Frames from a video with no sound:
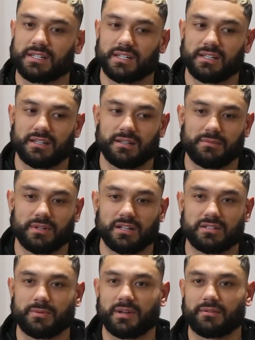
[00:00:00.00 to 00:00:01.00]

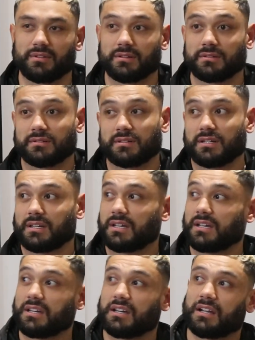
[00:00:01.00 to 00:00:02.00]
to be able to
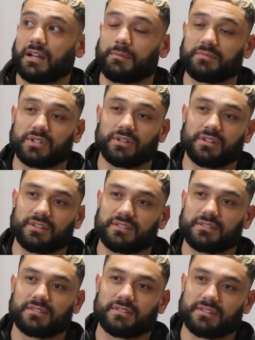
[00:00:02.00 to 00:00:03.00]
come to
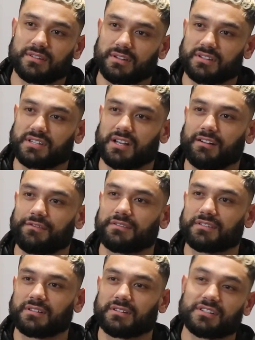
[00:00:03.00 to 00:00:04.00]

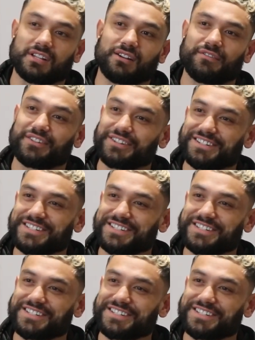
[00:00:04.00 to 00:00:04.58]
Salford.